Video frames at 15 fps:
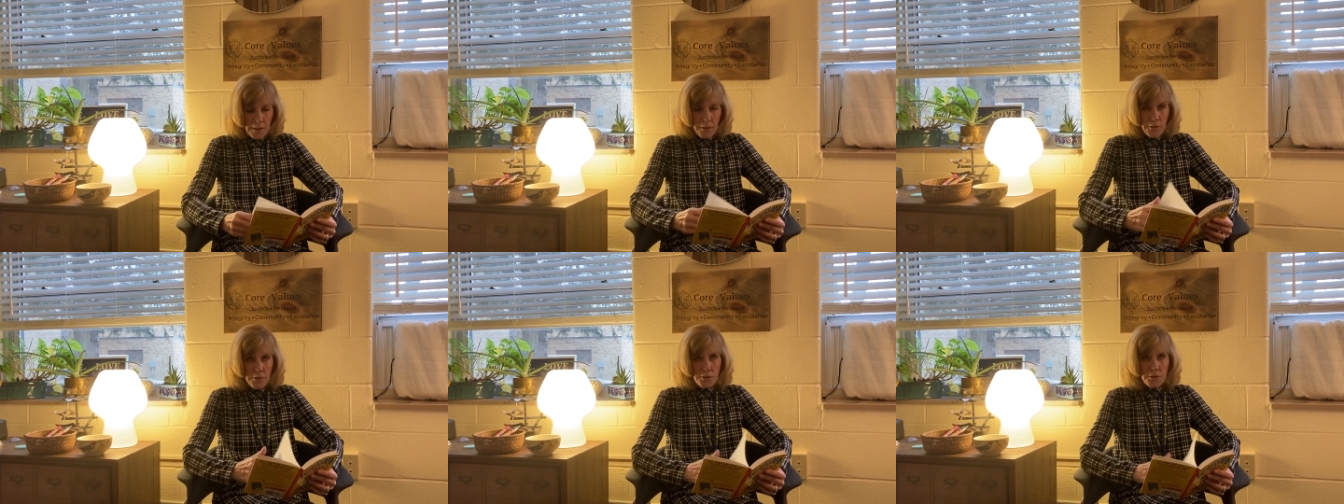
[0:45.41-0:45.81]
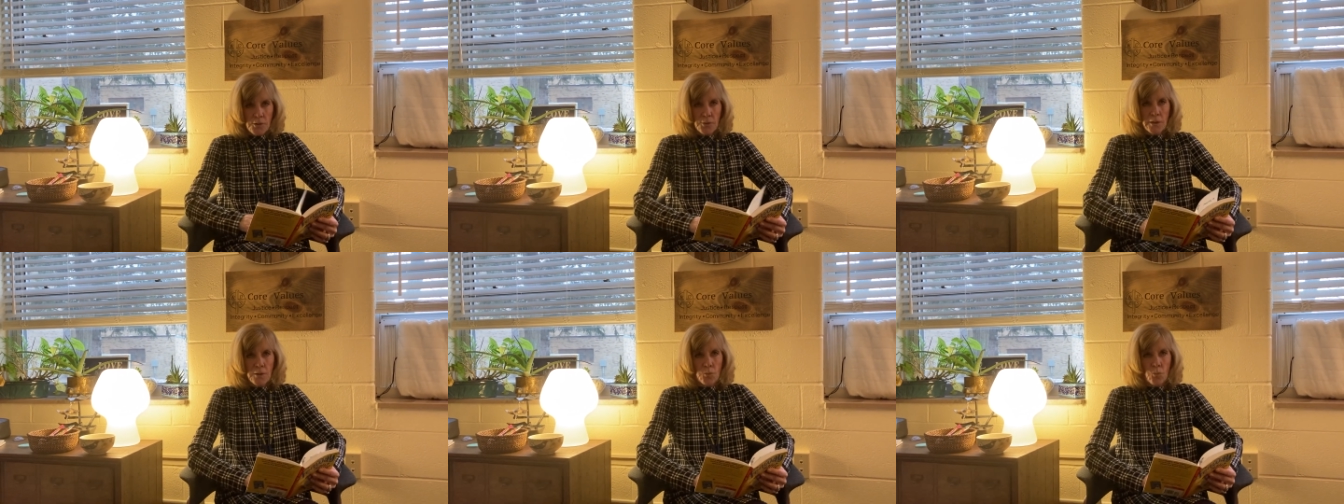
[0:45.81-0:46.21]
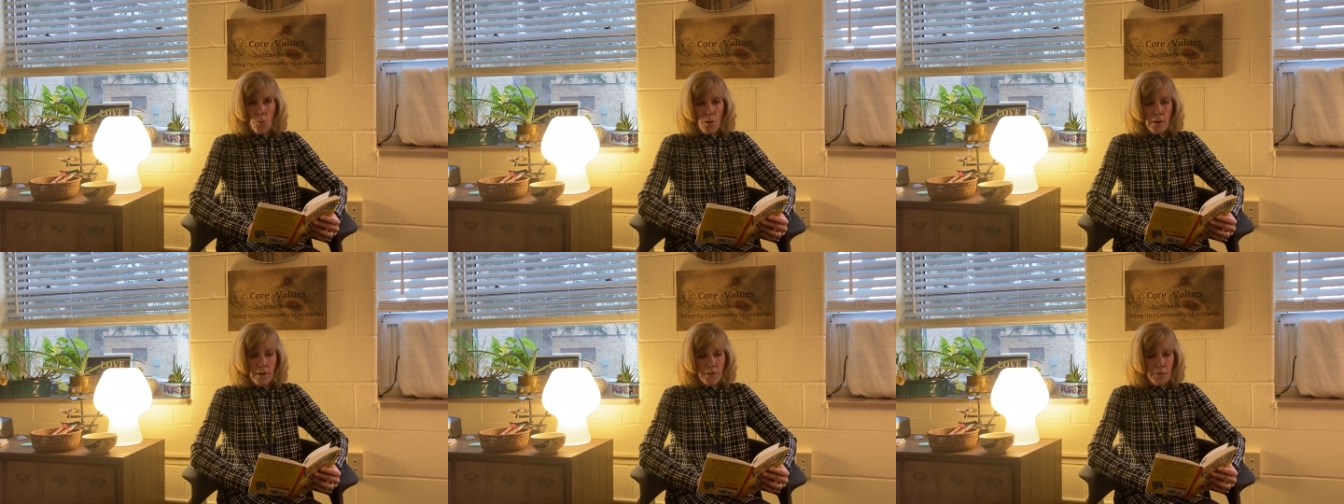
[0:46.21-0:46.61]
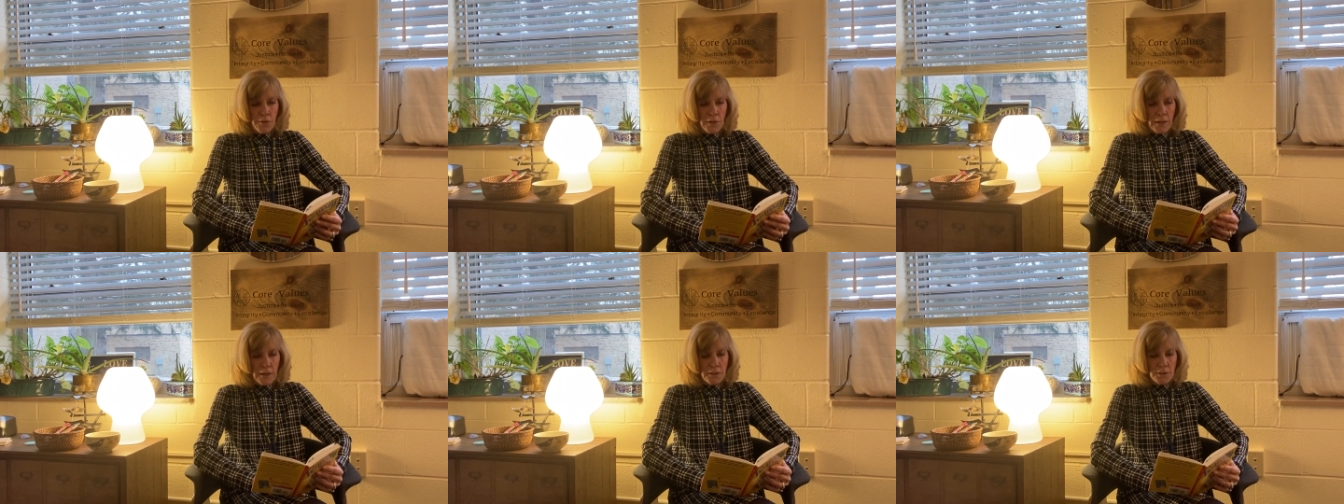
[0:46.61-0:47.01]
There's only one
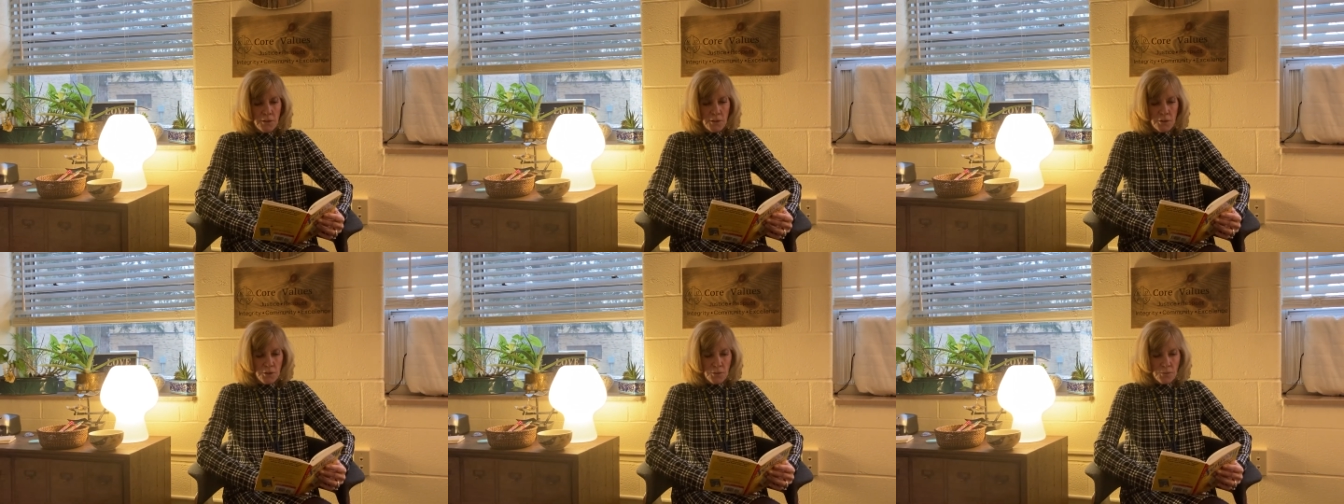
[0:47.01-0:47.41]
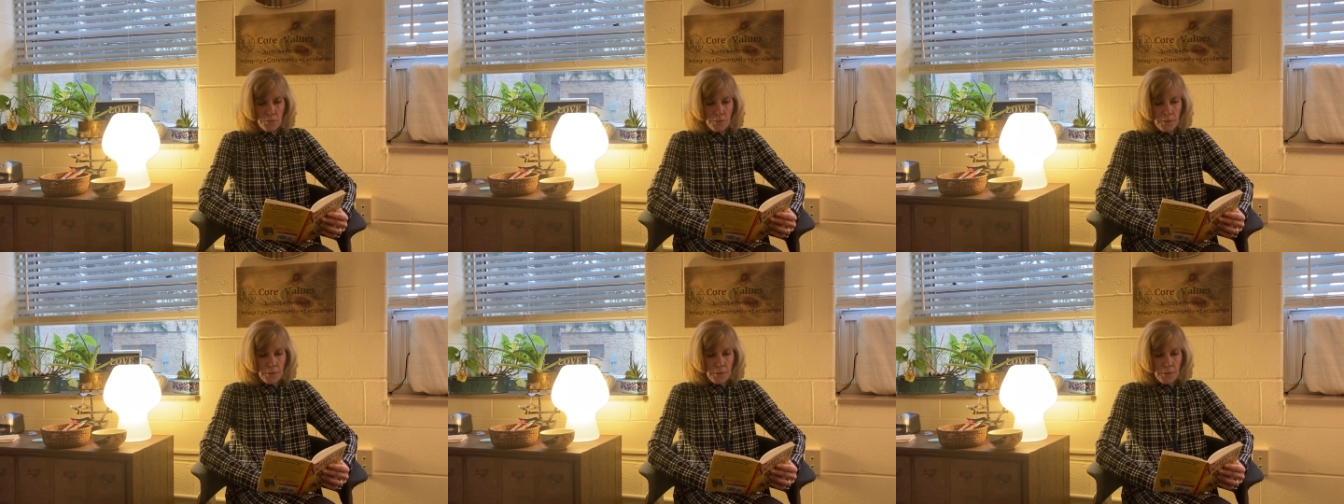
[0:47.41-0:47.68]
thing to do.